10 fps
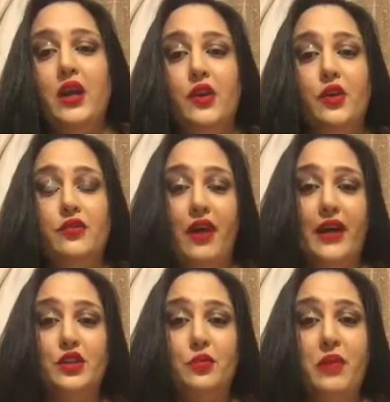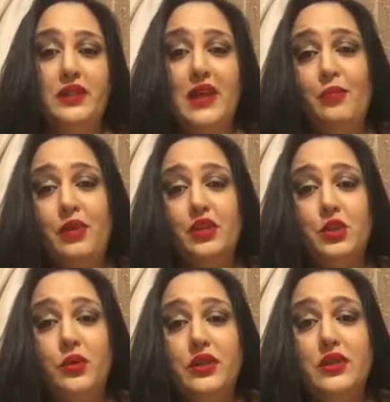another advisor may tap
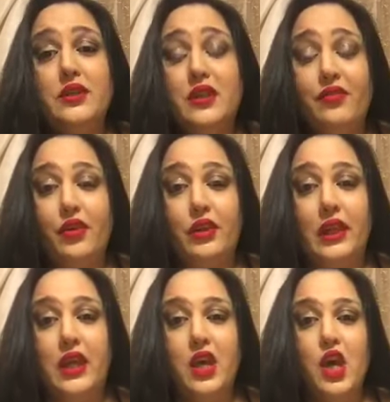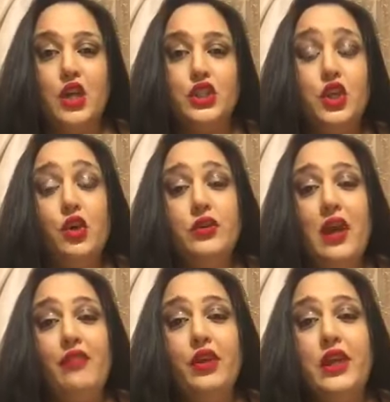into it differently. So you'll
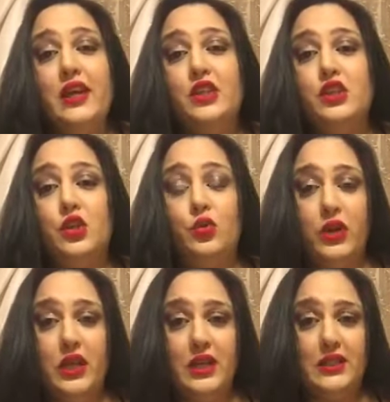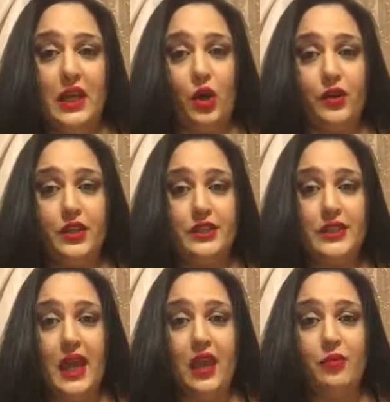never get two readings that are the
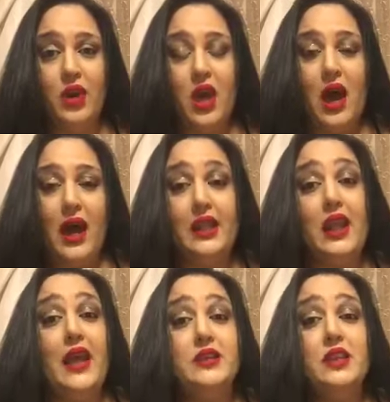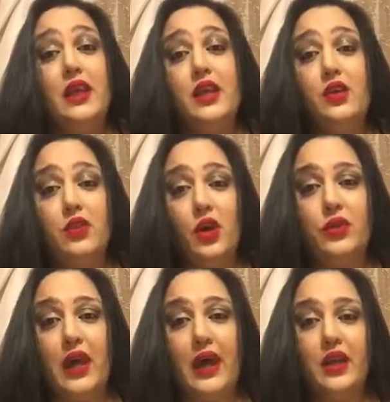same. I'd like to let you know
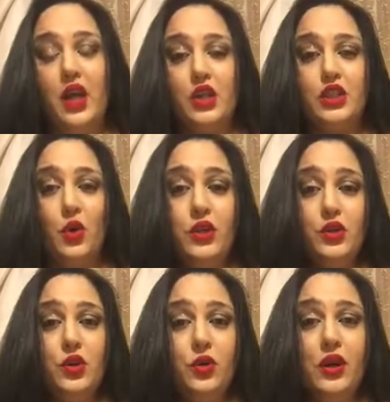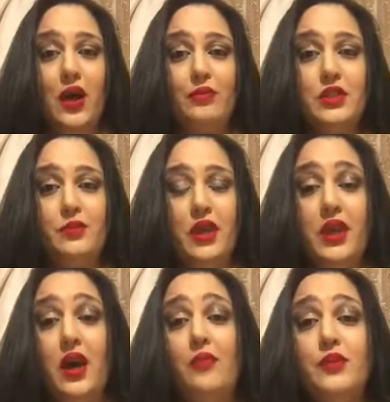that. So when you do come to me,
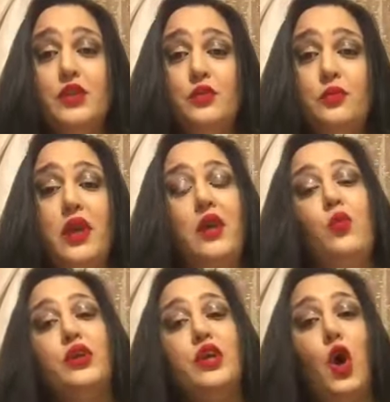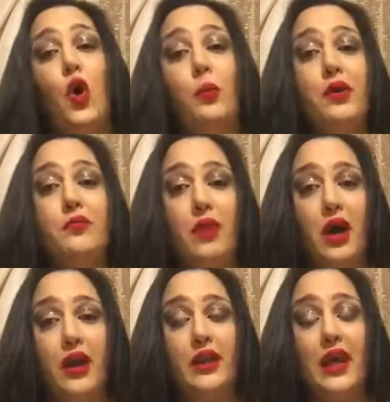come to me with an open
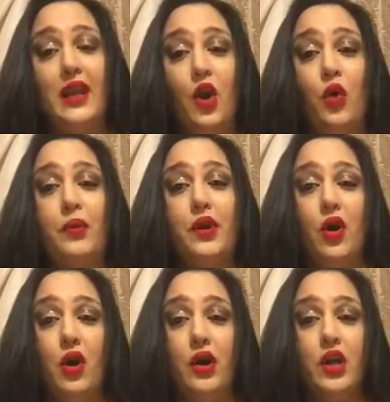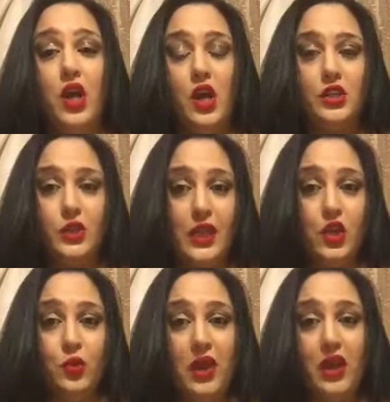mind and an open heart so that
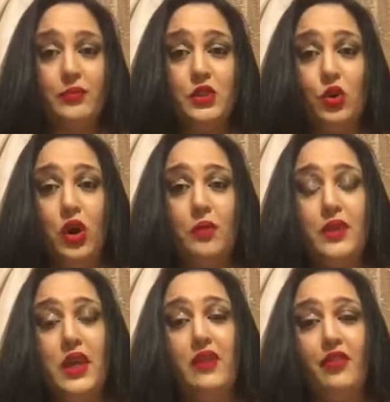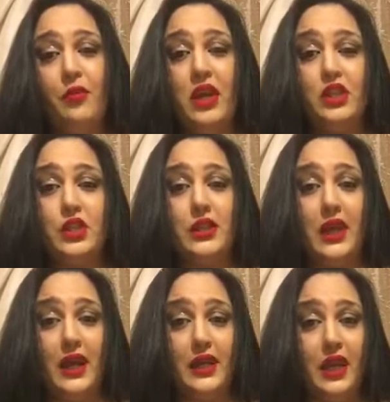you may absorb the information
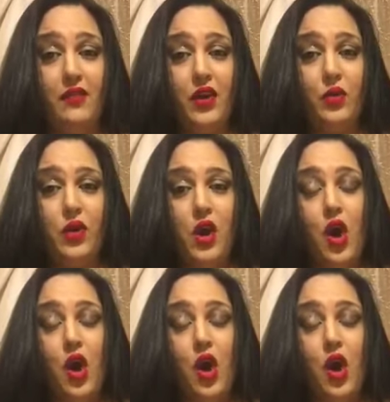that I give you,